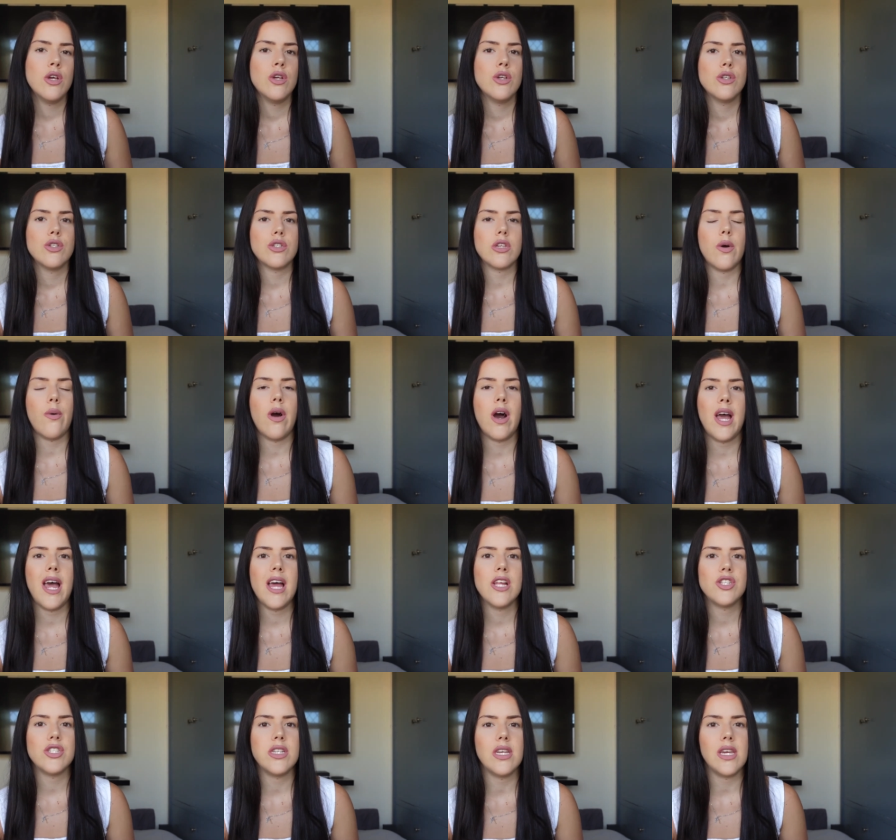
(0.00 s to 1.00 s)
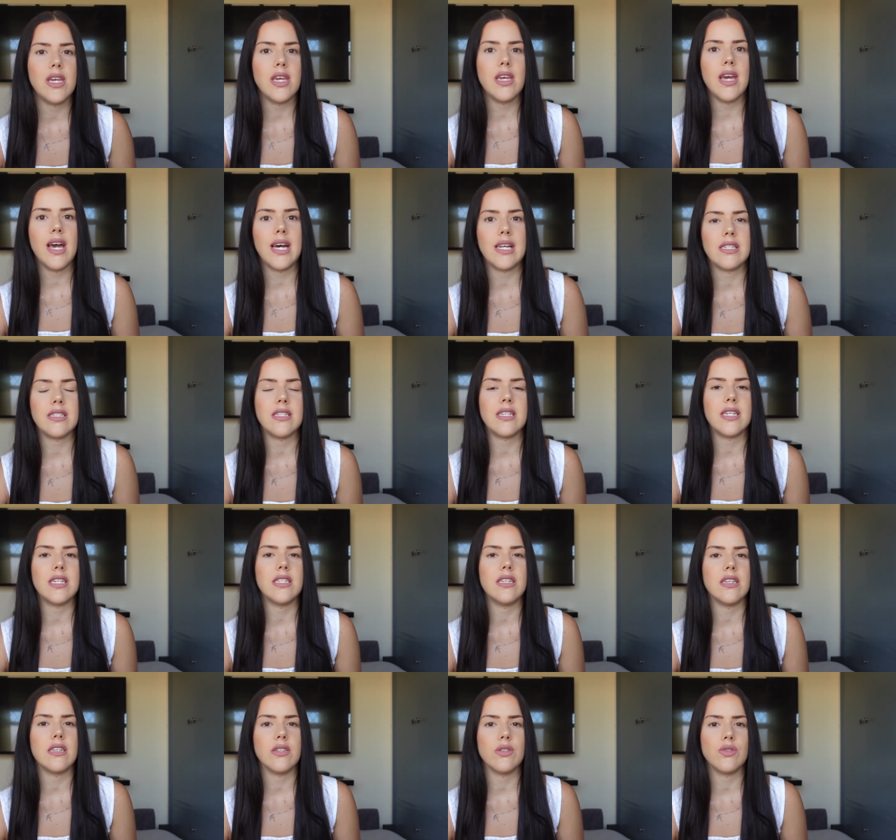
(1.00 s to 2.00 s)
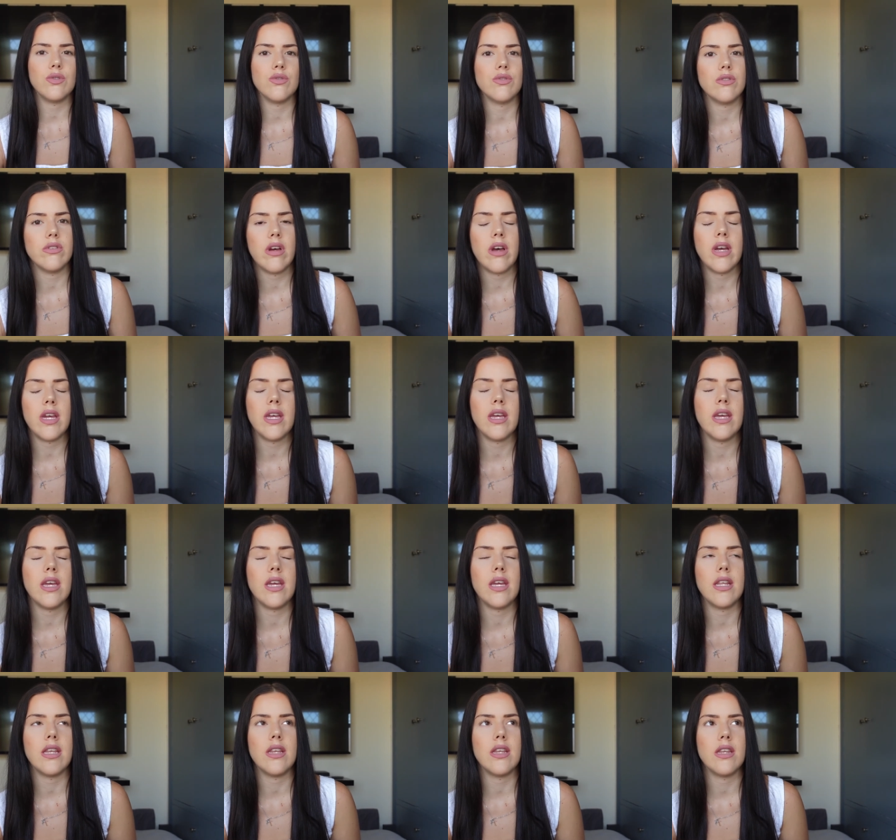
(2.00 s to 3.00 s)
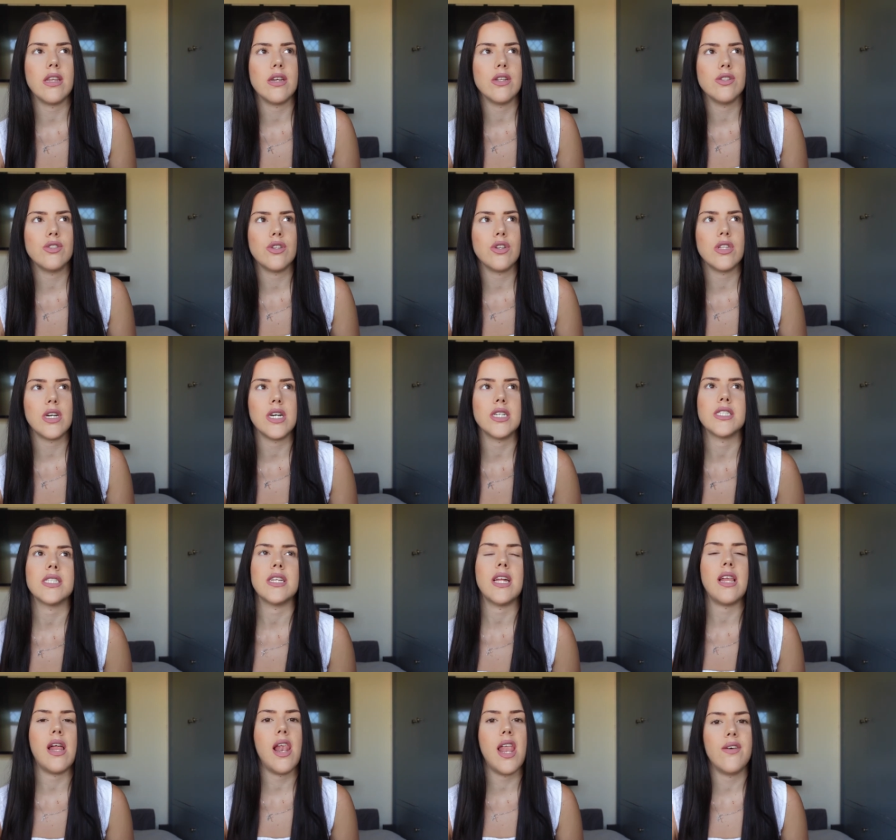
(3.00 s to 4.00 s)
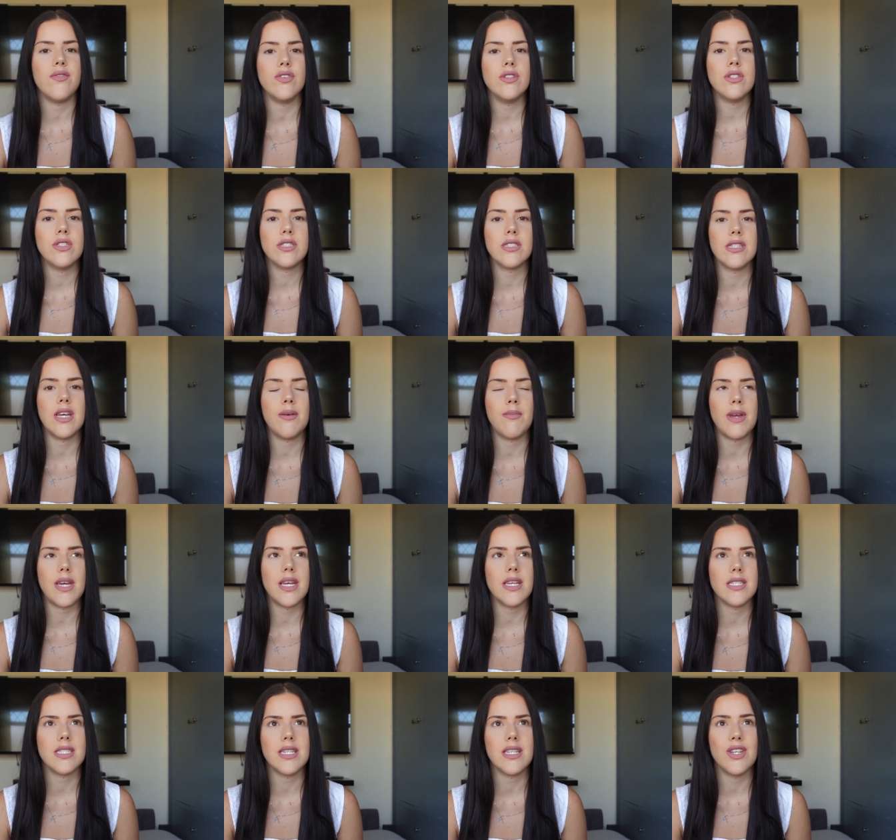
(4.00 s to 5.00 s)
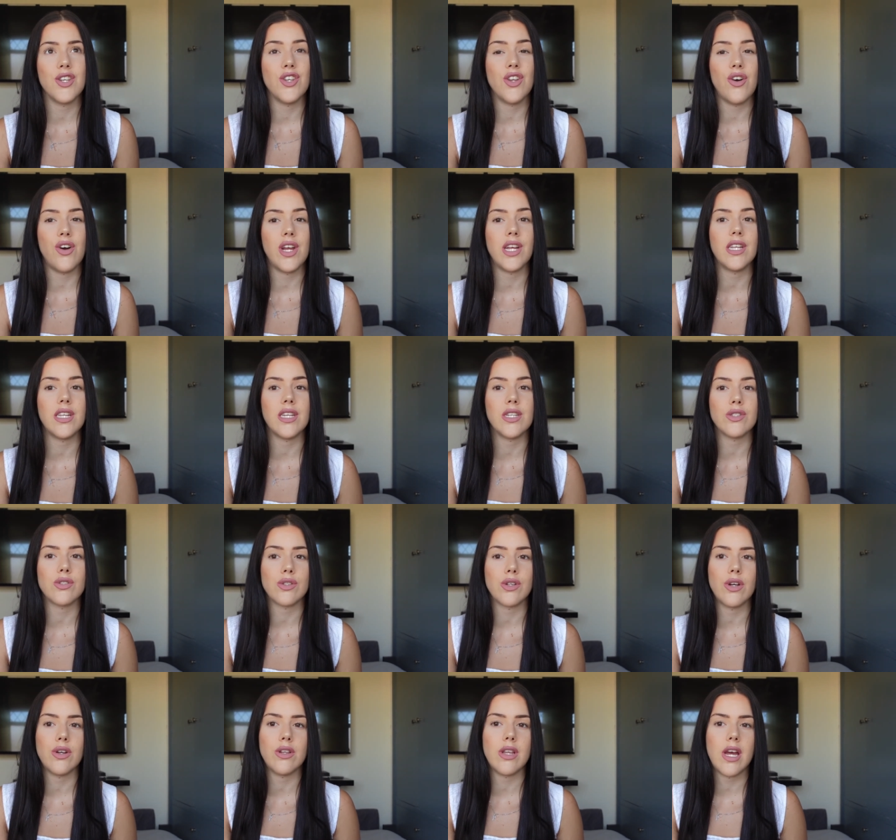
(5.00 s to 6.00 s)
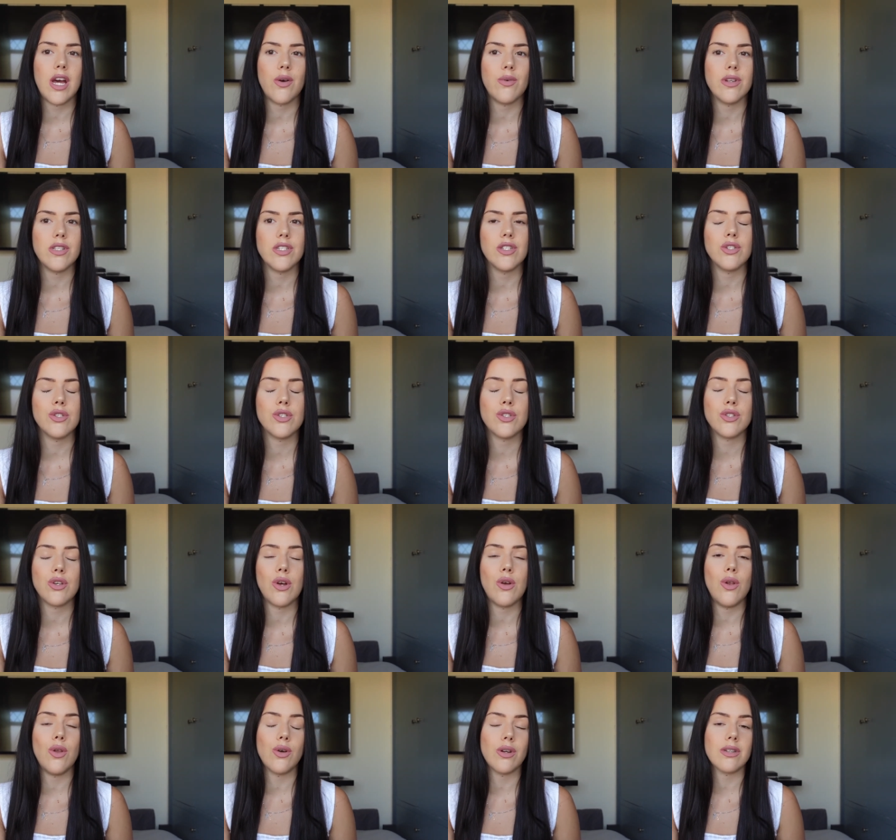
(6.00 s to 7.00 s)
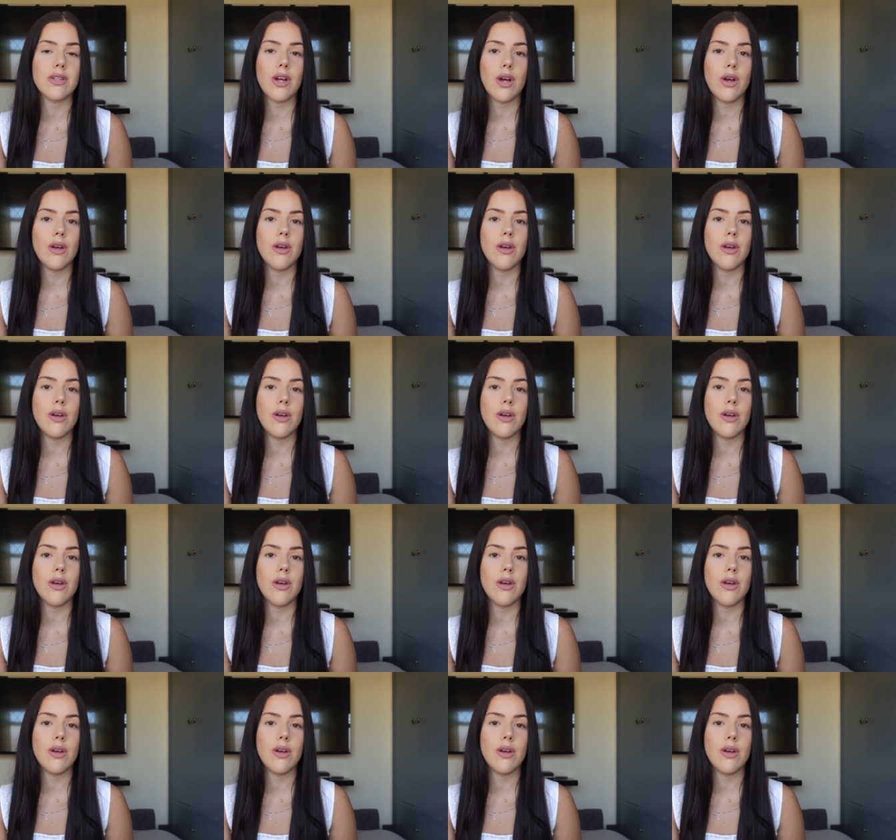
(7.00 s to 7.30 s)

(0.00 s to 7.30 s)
So I actually had an eating disorder in 2011, so that makes it 9 years ago now, which is so long ago.